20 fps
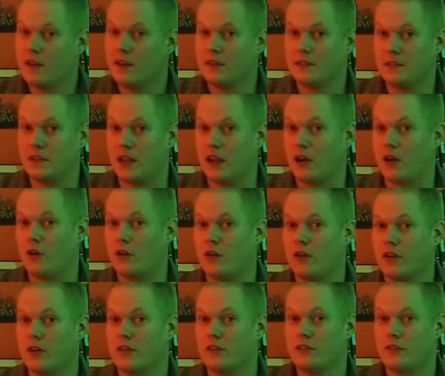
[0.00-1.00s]
Now,
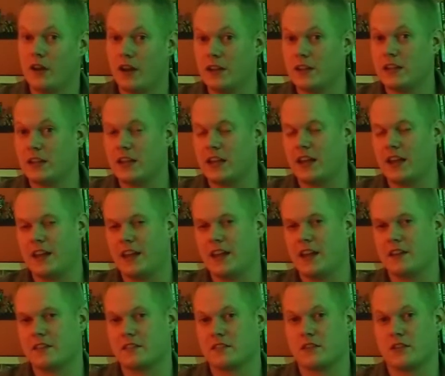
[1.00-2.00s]
finally, I
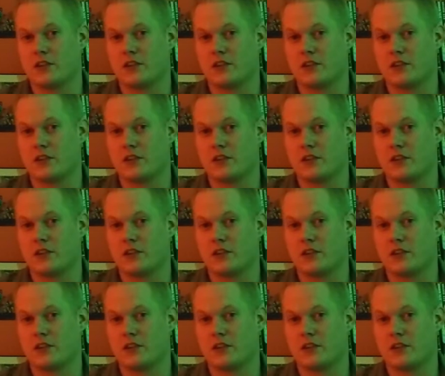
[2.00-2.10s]
asked the